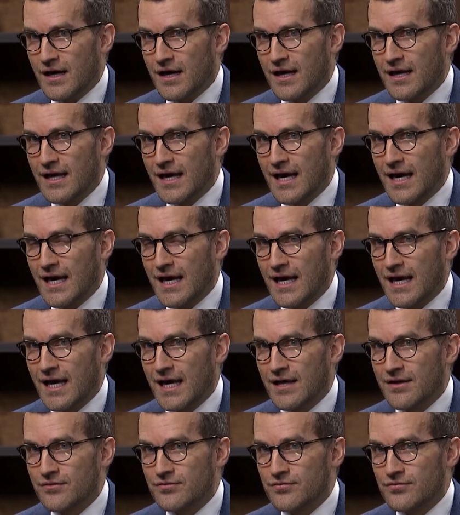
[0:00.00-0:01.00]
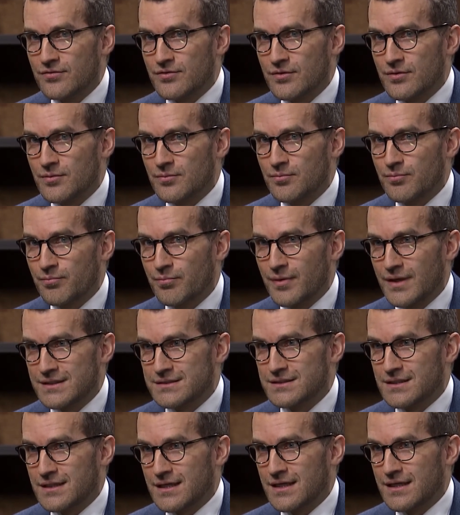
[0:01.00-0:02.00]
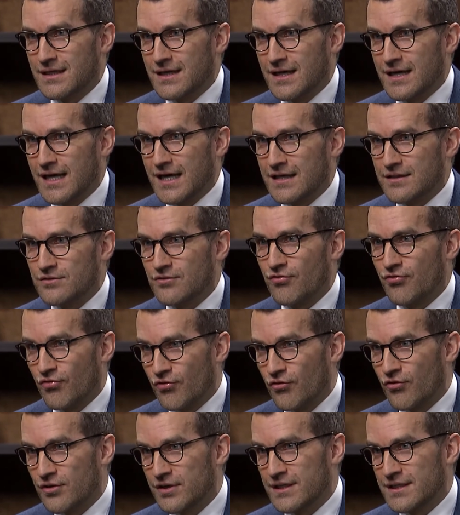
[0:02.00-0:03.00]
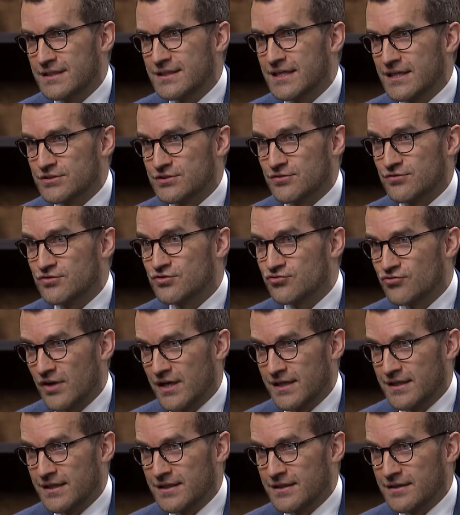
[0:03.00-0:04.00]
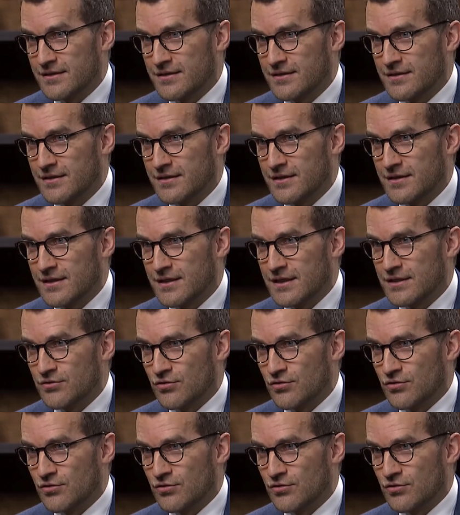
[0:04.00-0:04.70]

I have basically, I had 13 years of training okay.